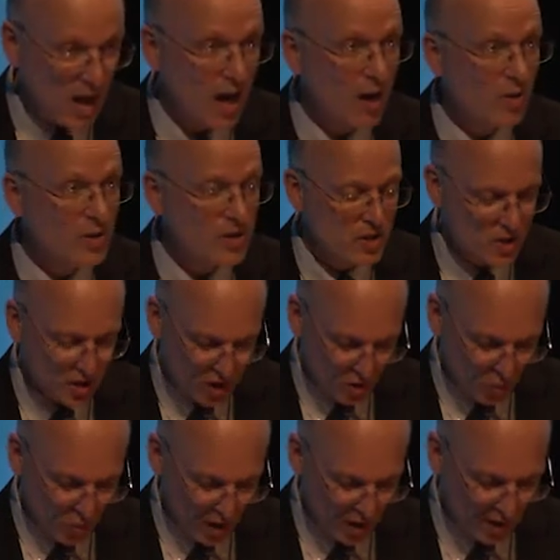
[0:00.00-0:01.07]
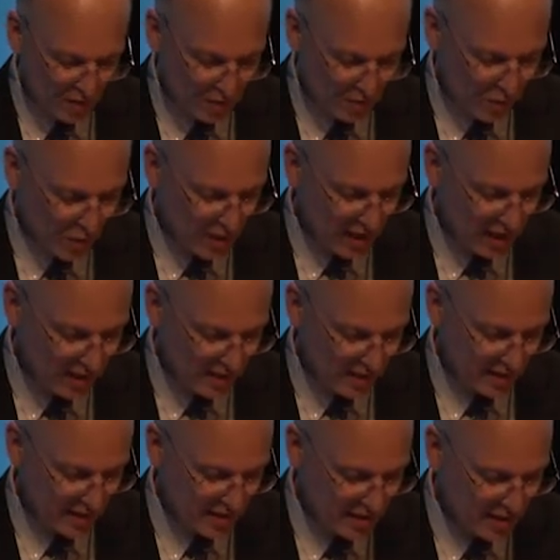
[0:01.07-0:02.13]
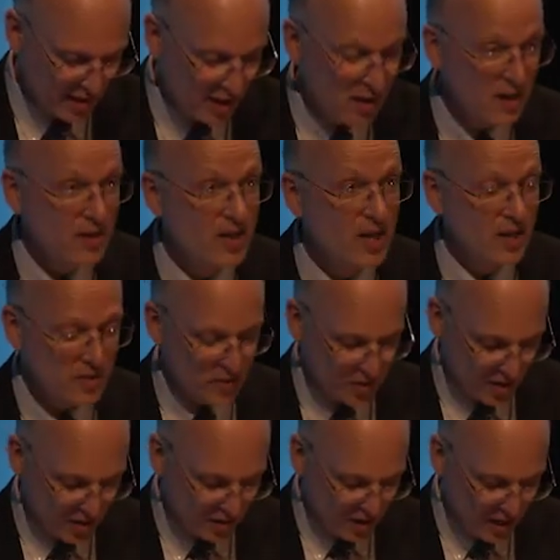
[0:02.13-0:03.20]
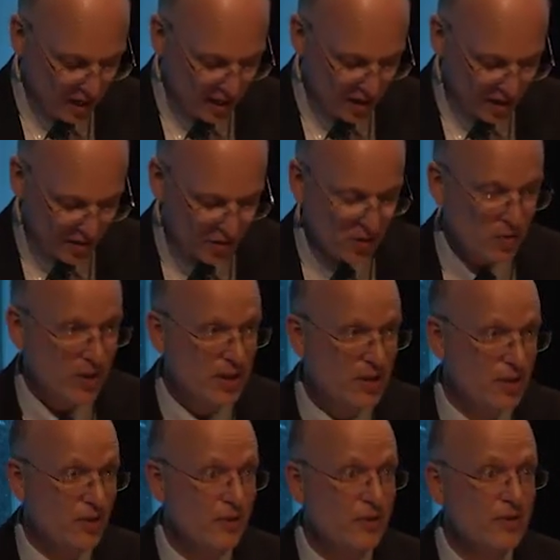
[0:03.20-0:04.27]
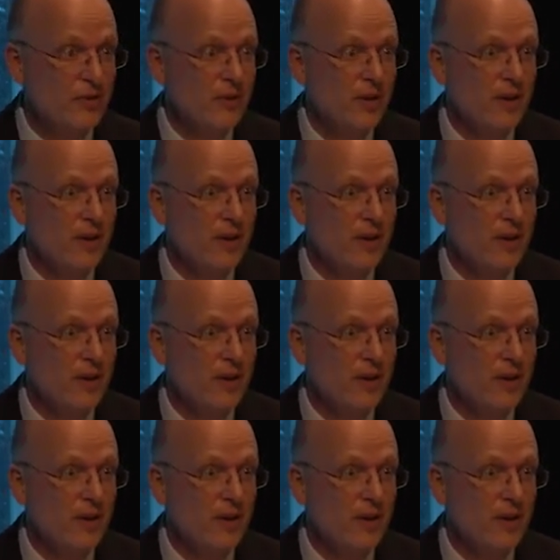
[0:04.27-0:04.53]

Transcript: Ours is just one of four continents. The others contain other creatures.